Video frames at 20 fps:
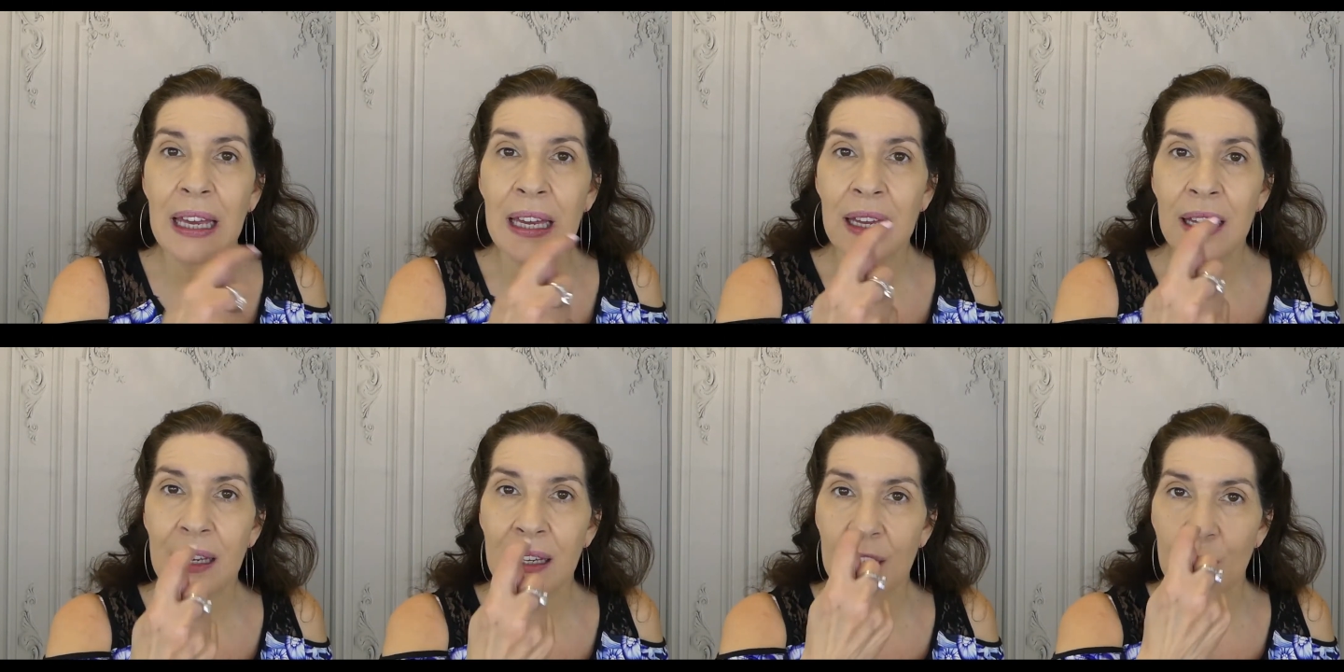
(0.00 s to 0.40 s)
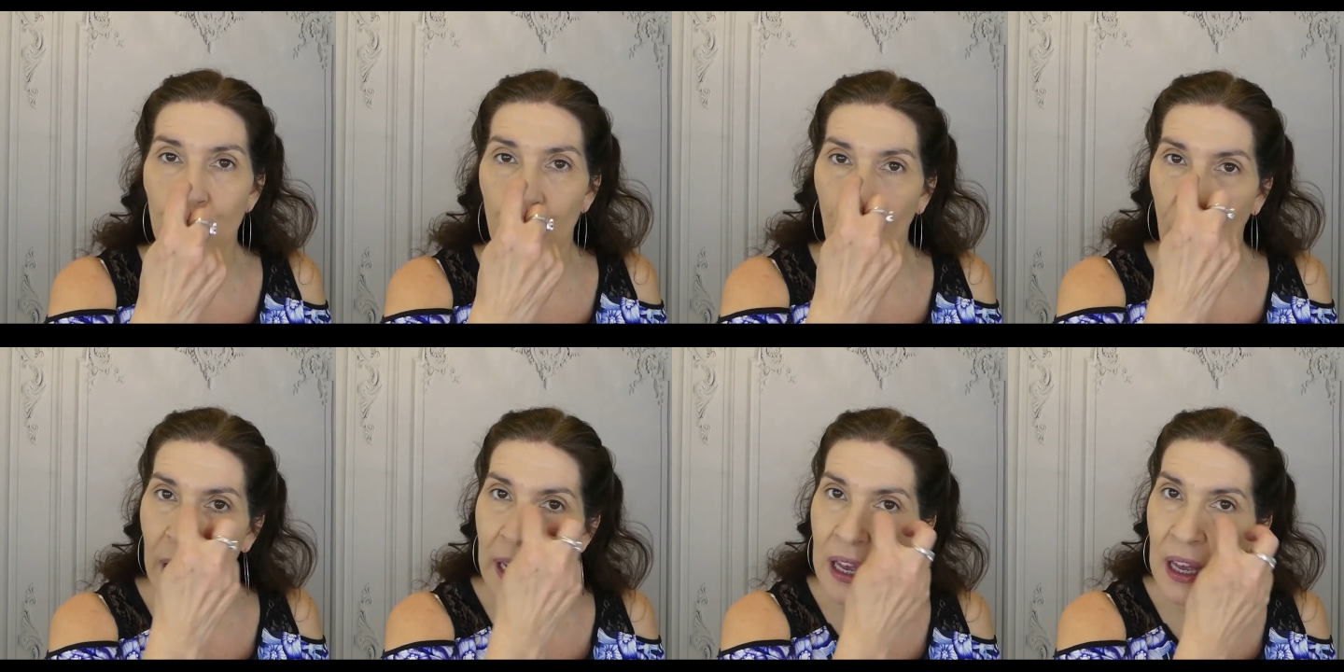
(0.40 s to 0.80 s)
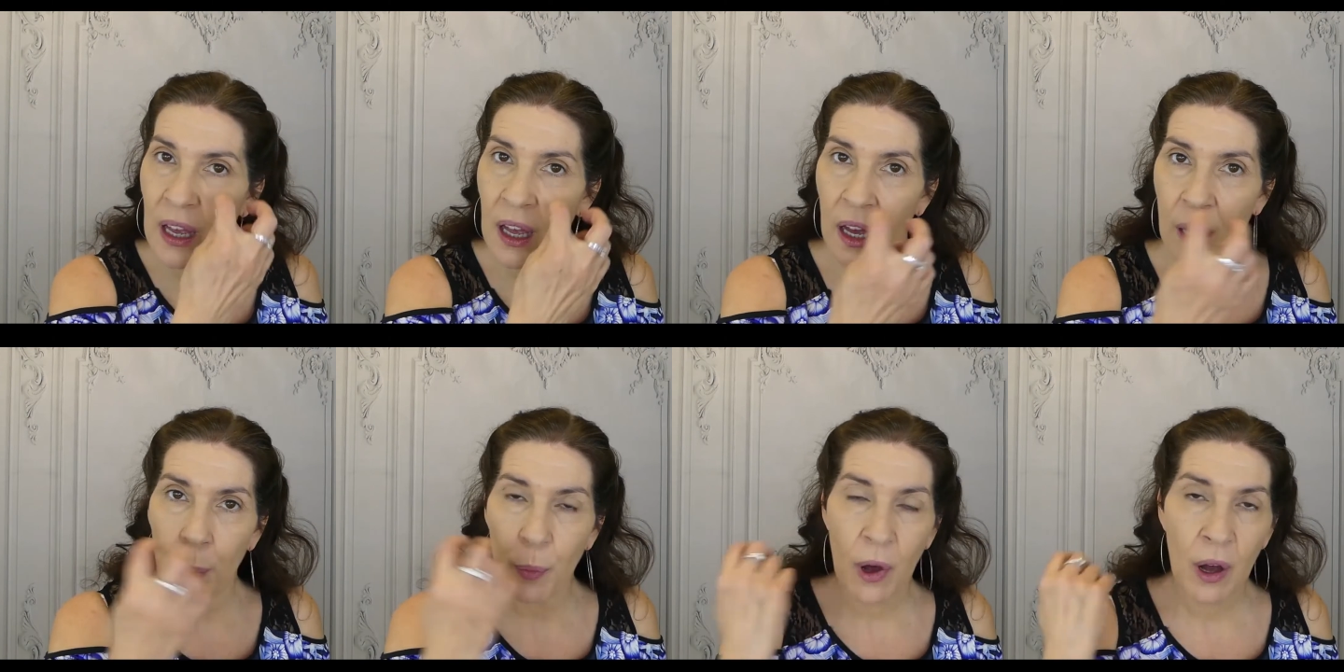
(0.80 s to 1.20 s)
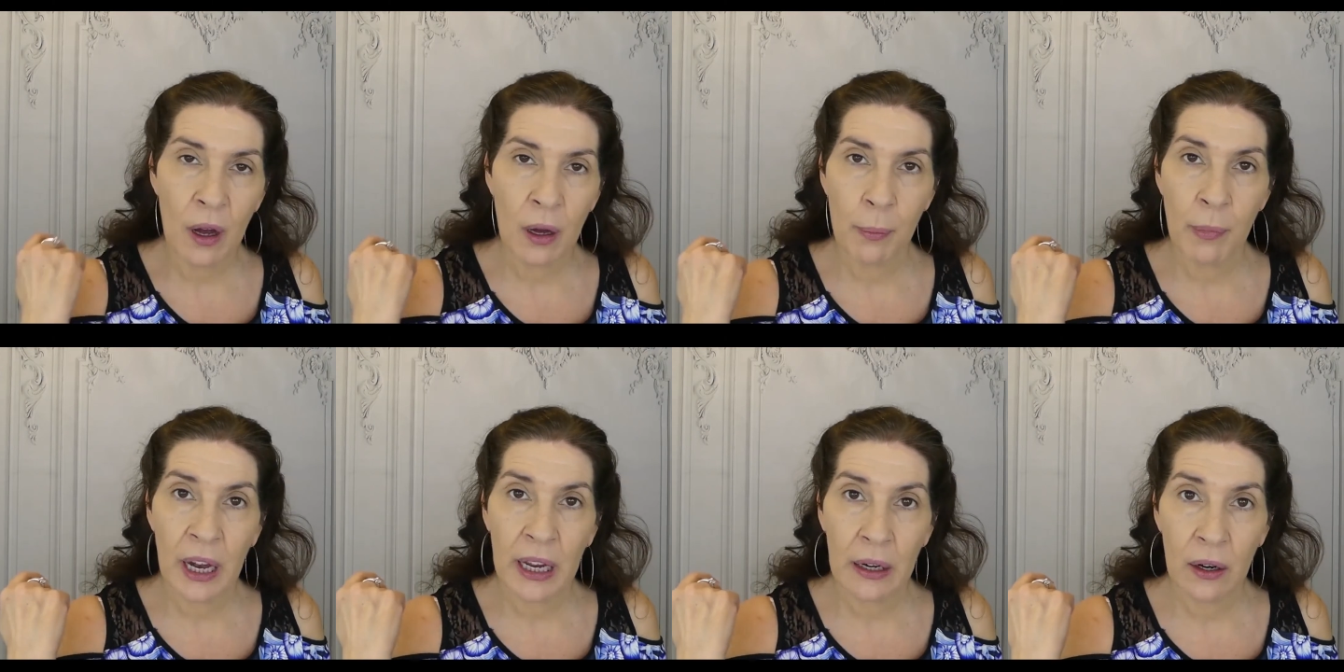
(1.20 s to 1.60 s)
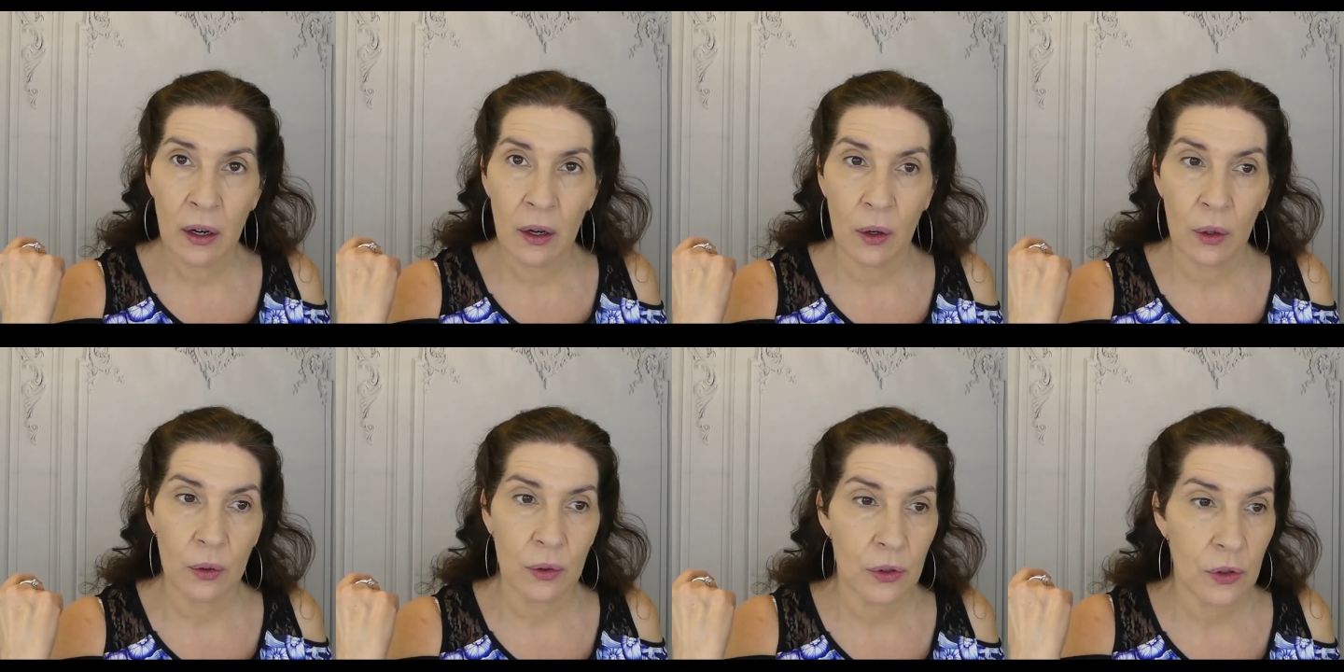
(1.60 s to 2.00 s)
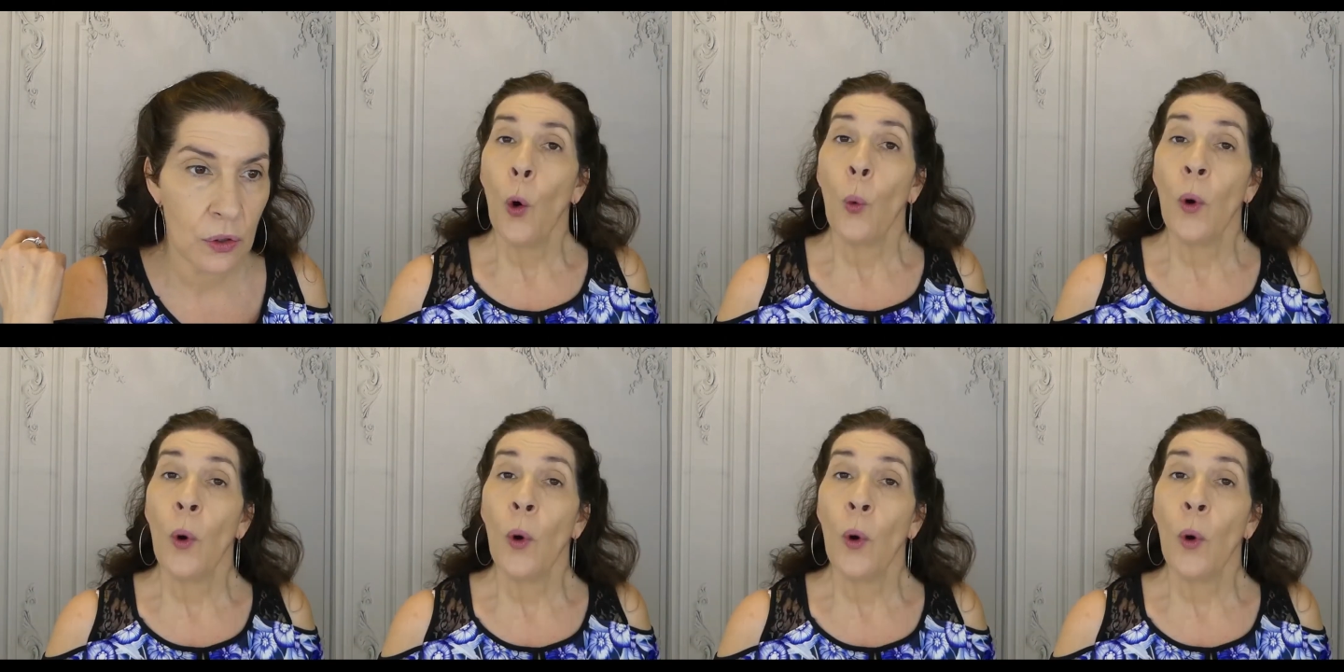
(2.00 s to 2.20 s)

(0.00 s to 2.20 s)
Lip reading: it is breaking up on my nose.